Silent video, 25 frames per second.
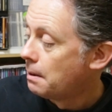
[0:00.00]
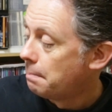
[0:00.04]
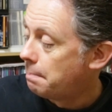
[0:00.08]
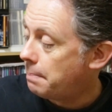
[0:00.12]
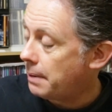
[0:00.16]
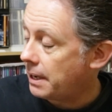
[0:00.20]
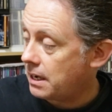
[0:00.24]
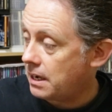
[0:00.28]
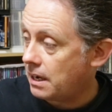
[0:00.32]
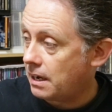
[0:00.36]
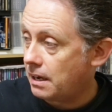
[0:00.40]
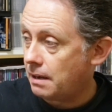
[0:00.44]

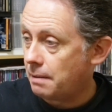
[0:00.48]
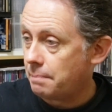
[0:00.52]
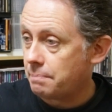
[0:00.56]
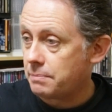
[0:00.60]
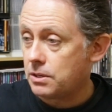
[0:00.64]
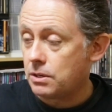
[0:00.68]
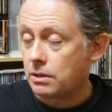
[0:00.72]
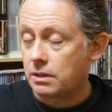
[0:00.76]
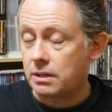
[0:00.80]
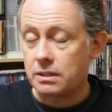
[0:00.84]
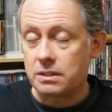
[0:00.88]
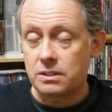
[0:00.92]

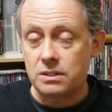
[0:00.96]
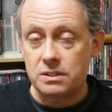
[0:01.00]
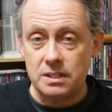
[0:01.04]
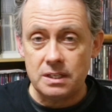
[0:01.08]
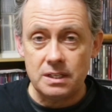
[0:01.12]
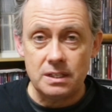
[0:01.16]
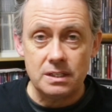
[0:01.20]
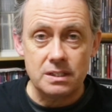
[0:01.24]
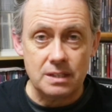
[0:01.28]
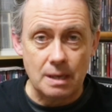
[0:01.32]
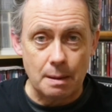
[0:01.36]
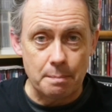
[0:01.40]
But you can
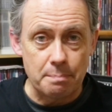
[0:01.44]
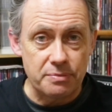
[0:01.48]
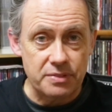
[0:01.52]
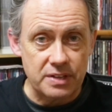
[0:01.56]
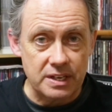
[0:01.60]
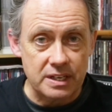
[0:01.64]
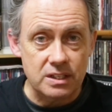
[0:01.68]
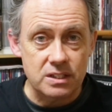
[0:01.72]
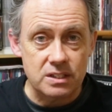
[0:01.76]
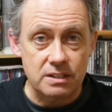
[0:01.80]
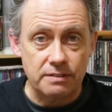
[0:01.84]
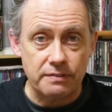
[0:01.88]
see some
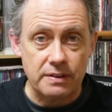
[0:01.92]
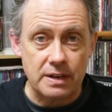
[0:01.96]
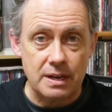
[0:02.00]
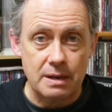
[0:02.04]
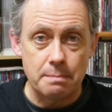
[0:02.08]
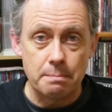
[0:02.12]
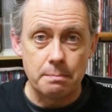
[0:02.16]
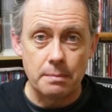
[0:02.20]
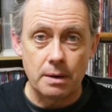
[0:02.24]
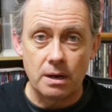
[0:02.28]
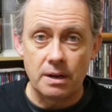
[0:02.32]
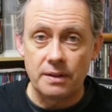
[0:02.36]
things of
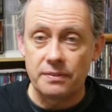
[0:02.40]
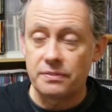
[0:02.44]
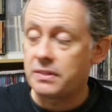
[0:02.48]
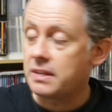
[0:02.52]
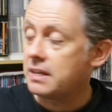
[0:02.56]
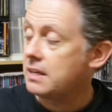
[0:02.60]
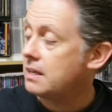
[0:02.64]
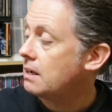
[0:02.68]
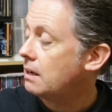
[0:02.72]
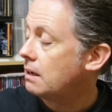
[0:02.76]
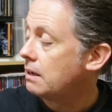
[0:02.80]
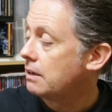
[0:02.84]
him on
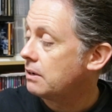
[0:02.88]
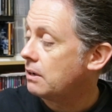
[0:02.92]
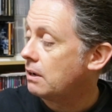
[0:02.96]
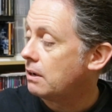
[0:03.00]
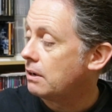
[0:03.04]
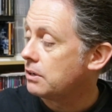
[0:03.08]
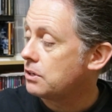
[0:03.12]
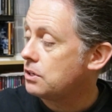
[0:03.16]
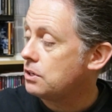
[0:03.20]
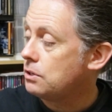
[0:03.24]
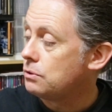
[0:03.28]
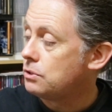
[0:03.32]

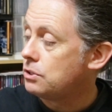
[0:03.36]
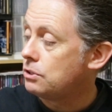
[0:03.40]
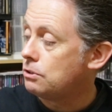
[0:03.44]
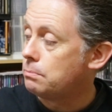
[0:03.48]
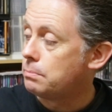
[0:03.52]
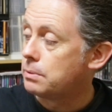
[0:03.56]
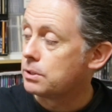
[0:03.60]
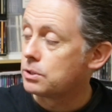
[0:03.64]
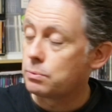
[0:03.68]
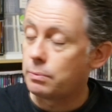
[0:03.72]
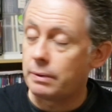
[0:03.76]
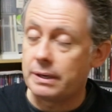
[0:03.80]

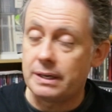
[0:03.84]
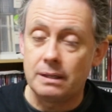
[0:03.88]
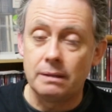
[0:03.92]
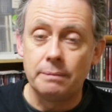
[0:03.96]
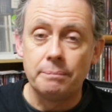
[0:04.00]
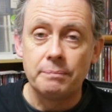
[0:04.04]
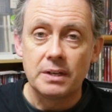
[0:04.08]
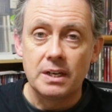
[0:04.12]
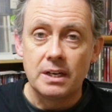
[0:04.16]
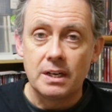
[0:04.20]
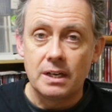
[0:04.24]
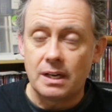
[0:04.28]
YouTube as
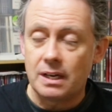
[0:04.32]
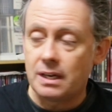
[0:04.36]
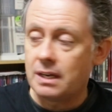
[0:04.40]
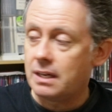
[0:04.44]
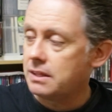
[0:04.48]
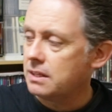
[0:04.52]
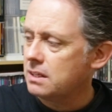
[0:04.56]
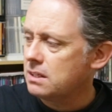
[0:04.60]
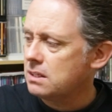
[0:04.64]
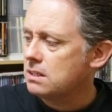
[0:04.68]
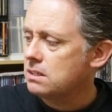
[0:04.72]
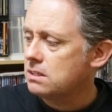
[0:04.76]
well.
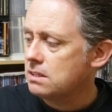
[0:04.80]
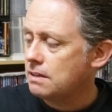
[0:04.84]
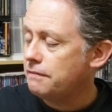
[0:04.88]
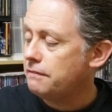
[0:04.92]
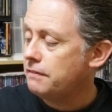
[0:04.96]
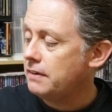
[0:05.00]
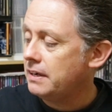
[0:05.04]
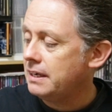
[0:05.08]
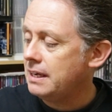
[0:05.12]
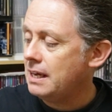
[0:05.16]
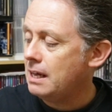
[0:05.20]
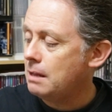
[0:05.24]
This is a
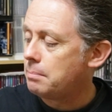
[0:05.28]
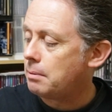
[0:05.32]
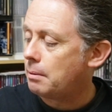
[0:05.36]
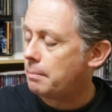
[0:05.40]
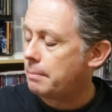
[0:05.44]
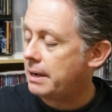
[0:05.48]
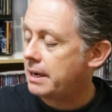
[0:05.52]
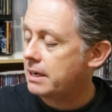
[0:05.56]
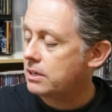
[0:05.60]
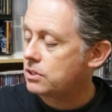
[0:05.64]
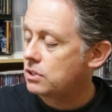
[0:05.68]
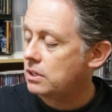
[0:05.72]
fun
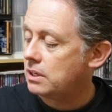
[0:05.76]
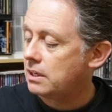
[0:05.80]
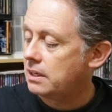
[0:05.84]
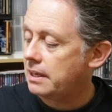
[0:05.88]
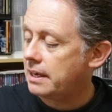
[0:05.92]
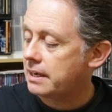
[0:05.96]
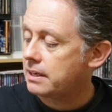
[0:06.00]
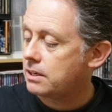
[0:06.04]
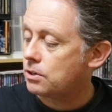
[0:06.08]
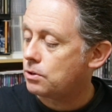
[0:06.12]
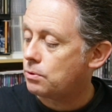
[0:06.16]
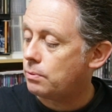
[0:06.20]
album. I actually
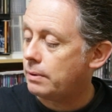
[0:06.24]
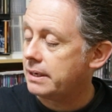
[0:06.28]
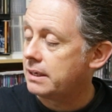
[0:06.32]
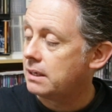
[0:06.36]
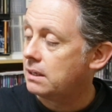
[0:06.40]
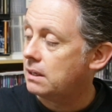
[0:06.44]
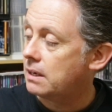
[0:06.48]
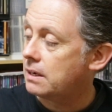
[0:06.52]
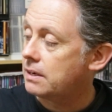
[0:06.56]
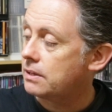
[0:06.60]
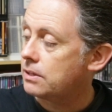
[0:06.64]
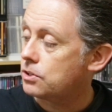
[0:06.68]
like quite
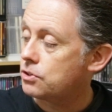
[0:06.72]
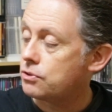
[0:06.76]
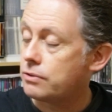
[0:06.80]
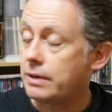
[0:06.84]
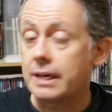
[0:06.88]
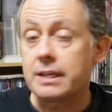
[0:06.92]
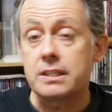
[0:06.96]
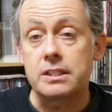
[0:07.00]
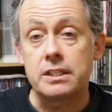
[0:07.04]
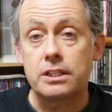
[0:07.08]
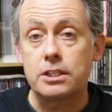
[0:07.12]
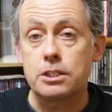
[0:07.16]
a lot of the
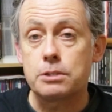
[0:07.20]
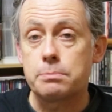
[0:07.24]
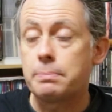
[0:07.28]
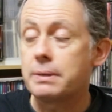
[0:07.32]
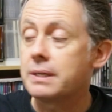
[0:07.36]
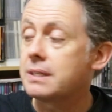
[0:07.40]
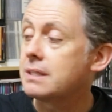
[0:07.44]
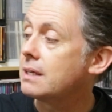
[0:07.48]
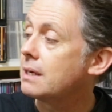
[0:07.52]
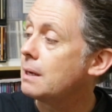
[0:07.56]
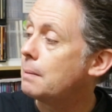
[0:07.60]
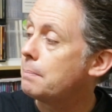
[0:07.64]
tracks. I just
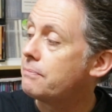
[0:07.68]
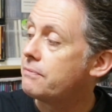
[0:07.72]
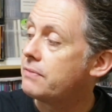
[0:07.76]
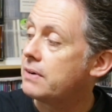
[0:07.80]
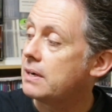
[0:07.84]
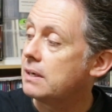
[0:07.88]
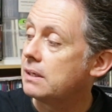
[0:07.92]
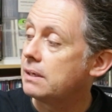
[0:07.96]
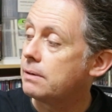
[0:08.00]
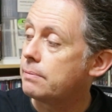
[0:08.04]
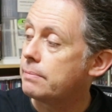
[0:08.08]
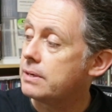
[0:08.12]
picked it up
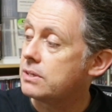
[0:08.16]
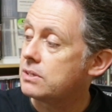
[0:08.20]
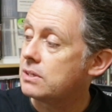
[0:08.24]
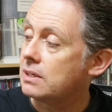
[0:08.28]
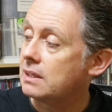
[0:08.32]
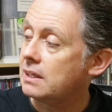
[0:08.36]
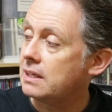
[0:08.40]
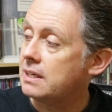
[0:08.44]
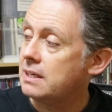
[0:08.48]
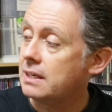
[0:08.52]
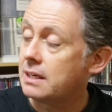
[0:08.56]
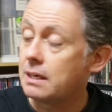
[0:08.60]
fairly
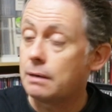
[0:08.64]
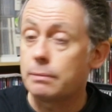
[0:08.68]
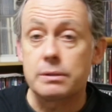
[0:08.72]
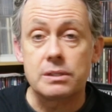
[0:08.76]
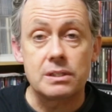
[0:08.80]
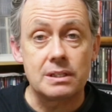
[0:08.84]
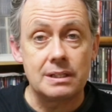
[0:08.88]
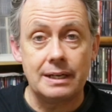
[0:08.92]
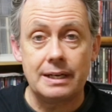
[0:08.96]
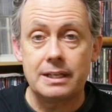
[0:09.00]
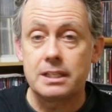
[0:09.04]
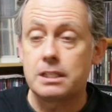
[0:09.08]
recently, and I
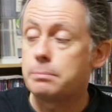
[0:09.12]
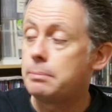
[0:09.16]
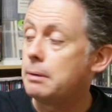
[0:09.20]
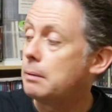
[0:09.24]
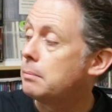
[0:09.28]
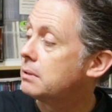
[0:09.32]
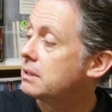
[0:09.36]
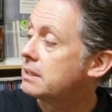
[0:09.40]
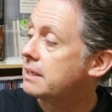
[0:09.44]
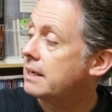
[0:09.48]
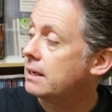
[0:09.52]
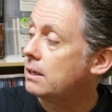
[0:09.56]
was glad to be
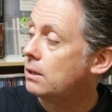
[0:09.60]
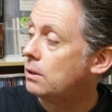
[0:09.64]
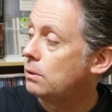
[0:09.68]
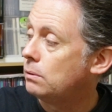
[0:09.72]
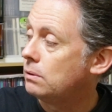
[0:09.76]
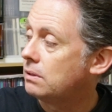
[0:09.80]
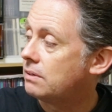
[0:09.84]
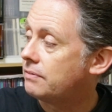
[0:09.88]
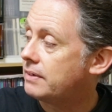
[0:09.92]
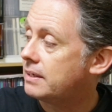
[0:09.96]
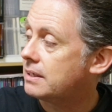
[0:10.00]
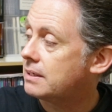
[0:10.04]
able to get a
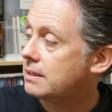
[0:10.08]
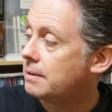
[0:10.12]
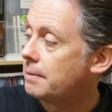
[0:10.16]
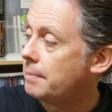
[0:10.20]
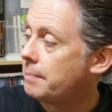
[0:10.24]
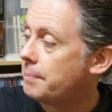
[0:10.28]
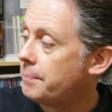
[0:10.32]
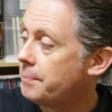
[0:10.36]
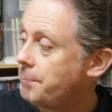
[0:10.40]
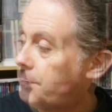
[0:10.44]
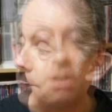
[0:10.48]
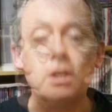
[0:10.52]
hold of it.
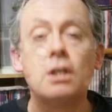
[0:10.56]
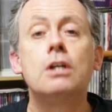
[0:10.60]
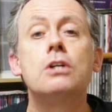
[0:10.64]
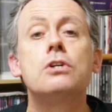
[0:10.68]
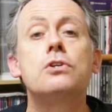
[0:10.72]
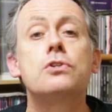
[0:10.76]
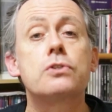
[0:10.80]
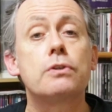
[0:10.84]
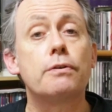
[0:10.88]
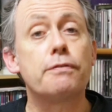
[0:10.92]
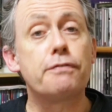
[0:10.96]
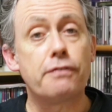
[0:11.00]

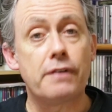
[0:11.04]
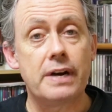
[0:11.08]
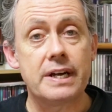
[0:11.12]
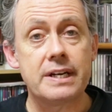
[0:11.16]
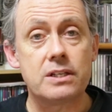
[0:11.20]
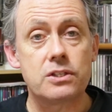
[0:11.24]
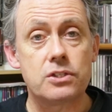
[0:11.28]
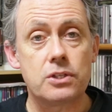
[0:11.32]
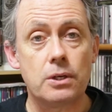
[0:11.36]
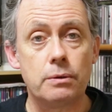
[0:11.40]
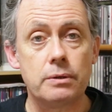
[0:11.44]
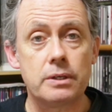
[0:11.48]
So
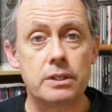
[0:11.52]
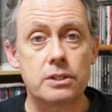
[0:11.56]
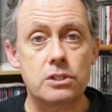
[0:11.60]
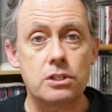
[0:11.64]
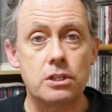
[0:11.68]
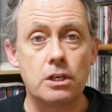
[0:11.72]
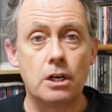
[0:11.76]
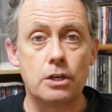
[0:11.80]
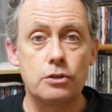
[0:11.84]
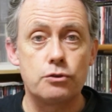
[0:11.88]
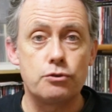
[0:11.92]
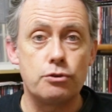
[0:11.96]
Frank Soda's
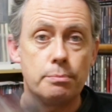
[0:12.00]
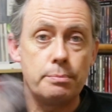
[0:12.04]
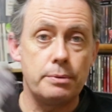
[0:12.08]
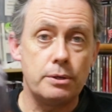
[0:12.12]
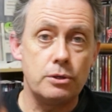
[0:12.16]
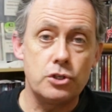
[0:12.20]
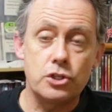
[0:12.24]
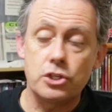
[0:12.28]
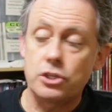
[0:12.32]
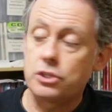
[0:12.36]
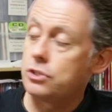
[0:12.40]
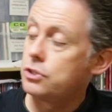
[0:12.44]

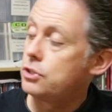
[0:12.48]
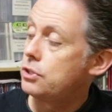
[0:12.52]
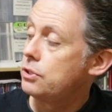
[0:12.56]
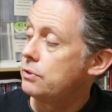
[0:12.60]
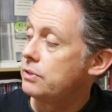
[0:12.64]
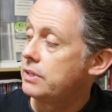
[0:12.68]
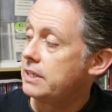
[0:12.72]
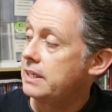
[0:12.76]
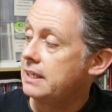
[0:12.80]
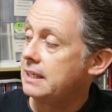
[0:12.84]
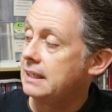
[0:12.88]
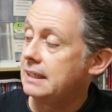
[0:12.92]
contribution
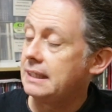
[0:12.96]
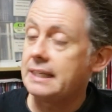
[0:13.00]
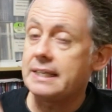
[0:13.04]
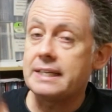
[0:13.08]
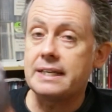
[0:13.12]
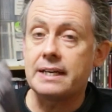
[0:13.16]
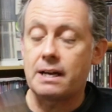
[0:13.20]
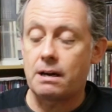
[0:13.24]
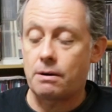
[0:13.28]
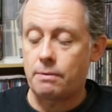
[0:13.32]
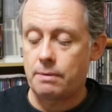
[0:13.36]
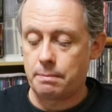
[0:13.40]
to the
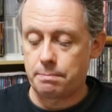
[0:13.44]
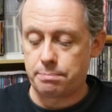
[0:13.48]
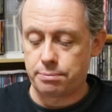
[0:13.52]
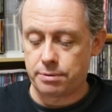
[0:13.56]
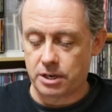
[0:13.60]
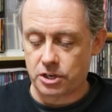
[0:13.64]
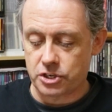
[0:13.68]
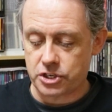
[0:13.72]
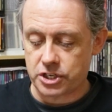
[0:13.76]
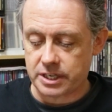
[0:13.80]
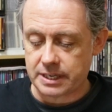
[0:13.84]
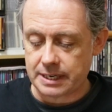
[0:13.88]
Lee Aaron
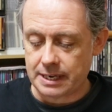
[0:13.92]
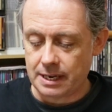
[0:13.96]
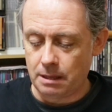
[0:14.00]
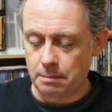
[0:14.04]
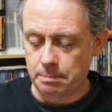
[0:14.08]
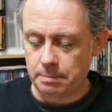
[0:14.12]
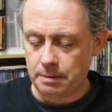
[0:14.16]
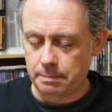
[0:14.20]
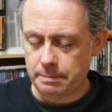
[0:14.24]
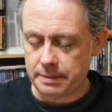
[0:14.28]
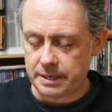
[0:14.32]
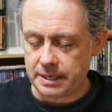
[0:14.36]
Project
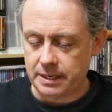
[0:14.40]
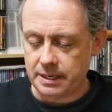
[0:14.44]
album